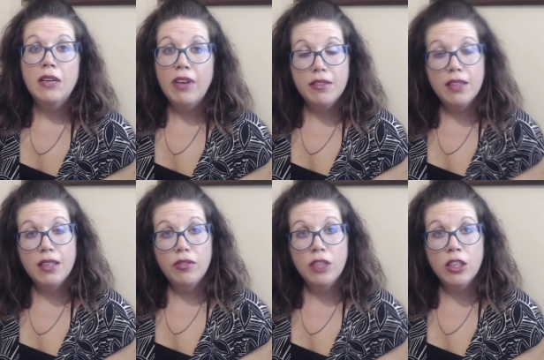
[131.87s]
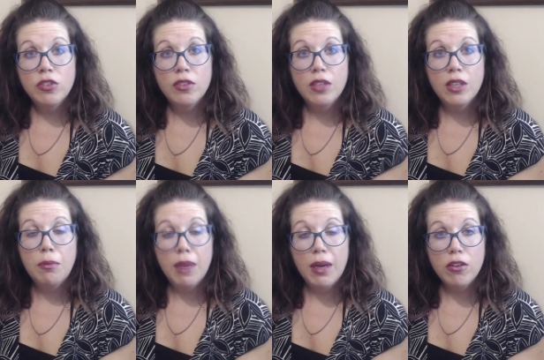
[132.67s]
Five to seven years is
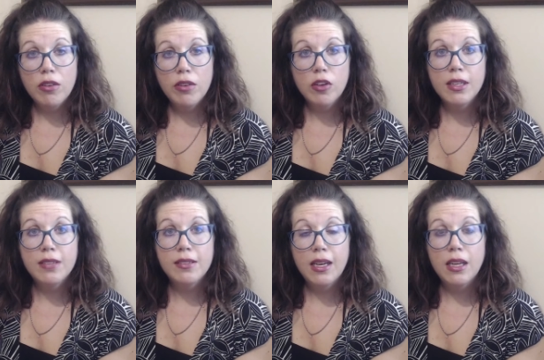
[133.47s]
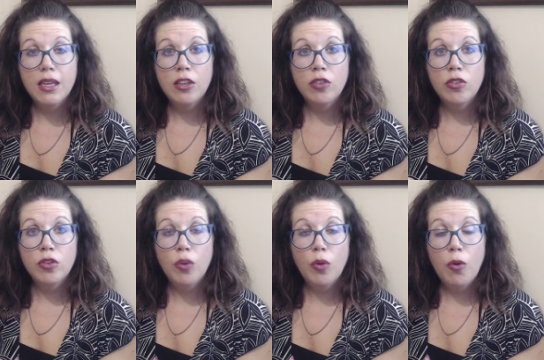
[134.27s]
even better if you're going to stay in your
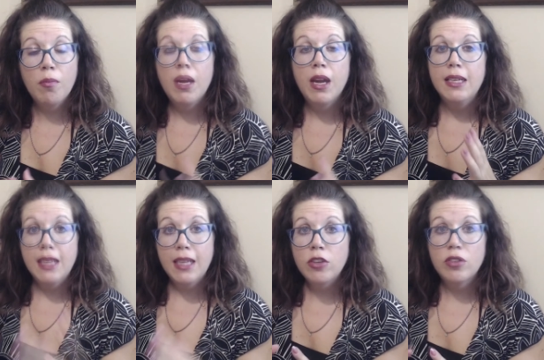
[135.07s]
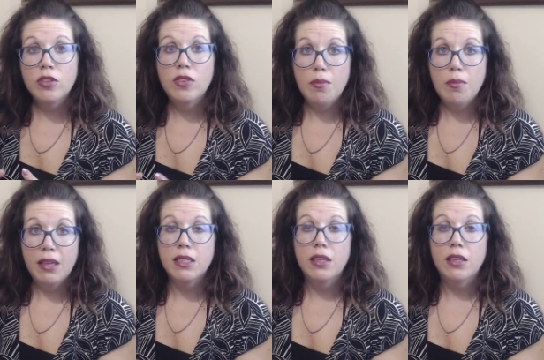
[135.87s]
new home. Ten years is the
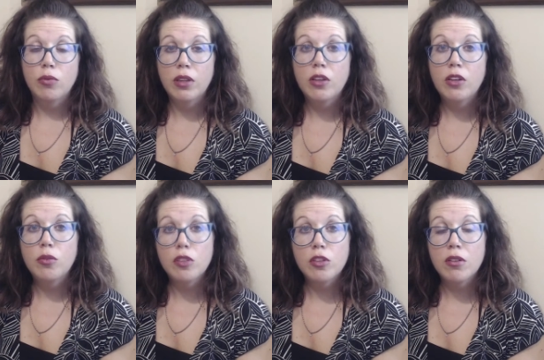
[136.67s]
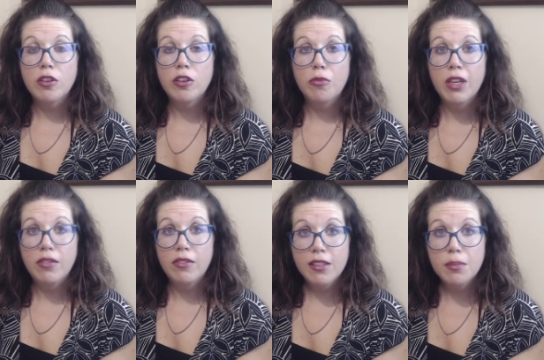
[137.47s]
best to get a really good return on your
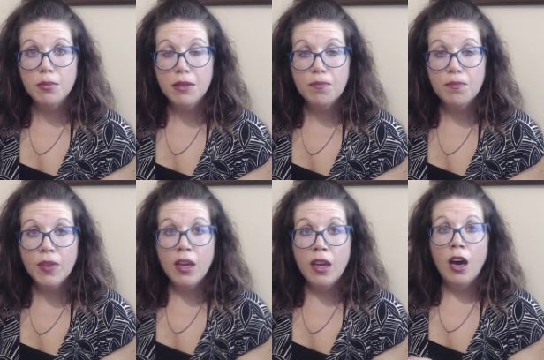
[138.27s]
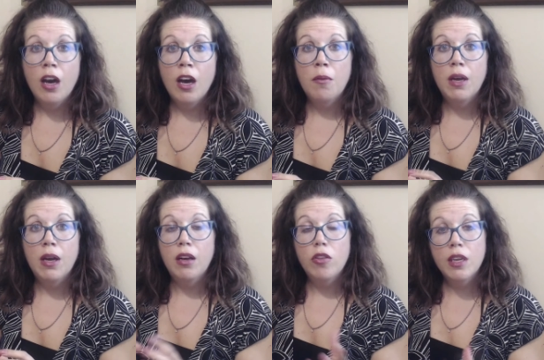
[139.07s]
investment. Um,
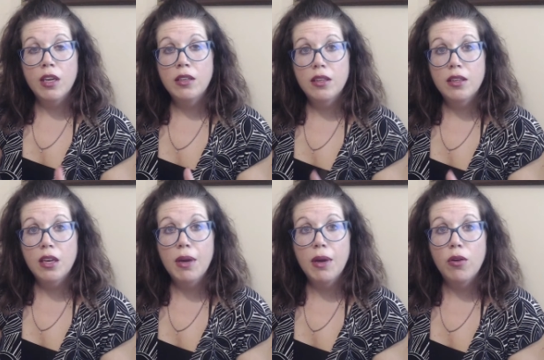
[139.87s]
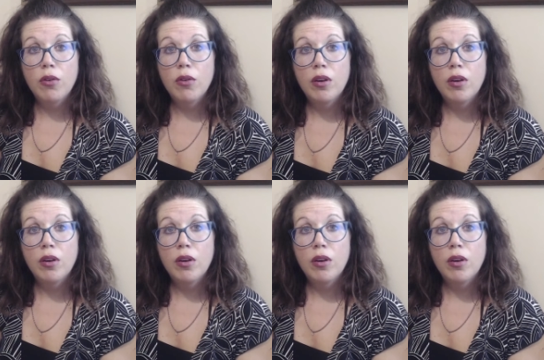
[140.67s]
another thing to think about